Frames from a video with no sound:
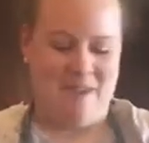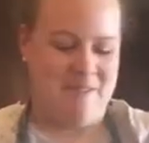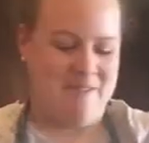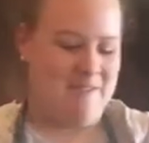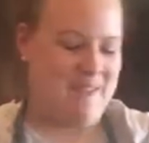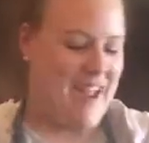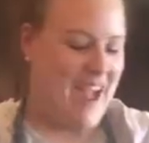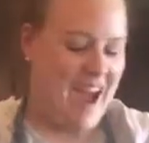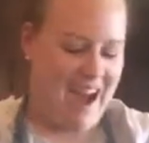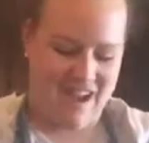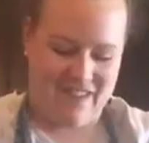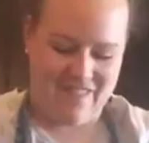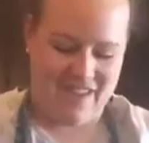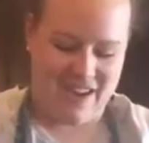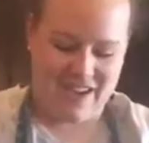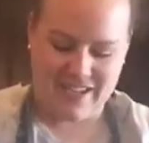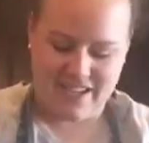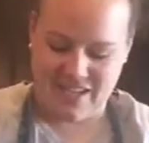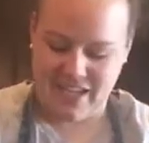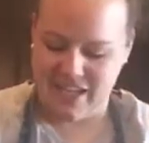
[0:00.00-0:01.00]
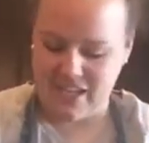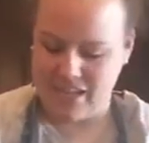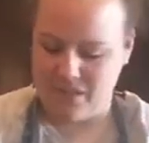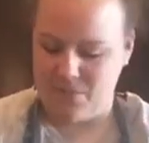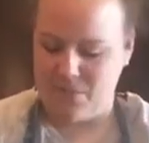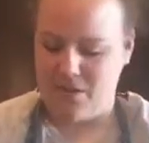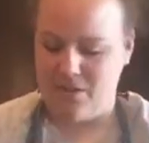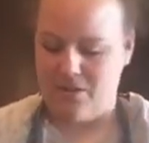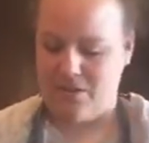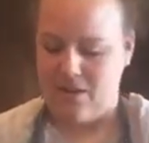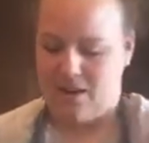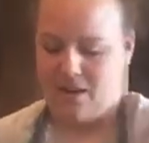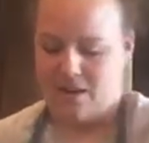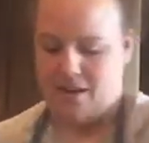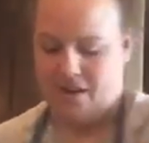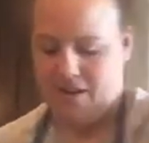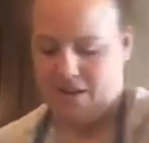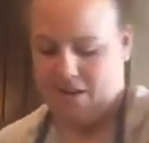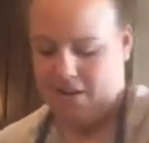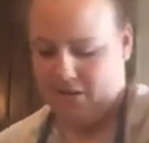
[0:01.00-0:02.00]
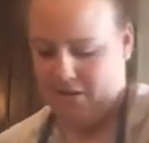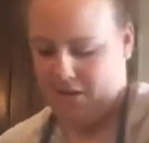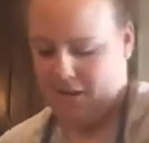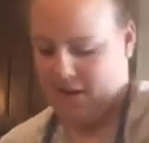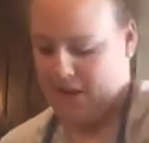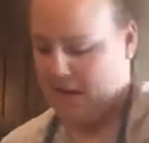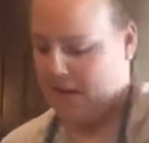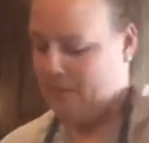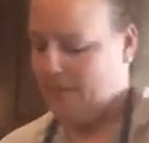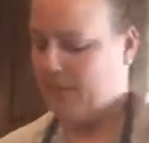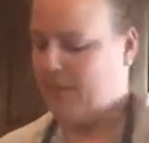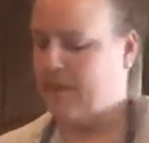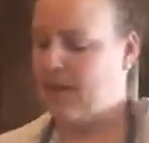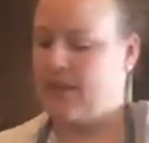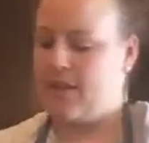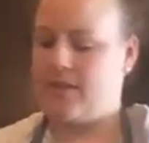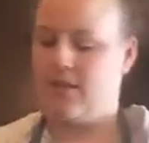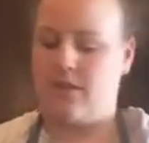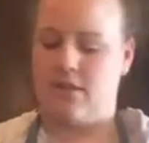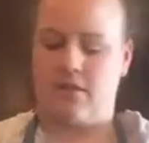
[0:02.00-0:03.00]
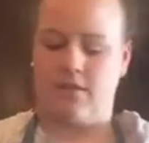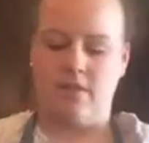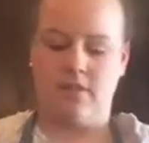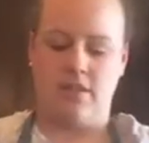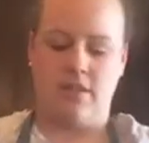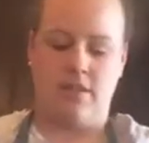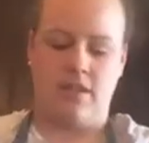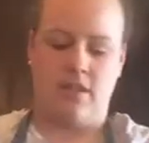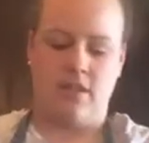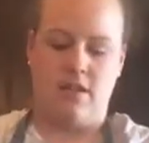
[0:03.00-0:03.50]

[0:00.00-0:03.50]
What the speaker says: We have a teaspoon of Himalayan salt.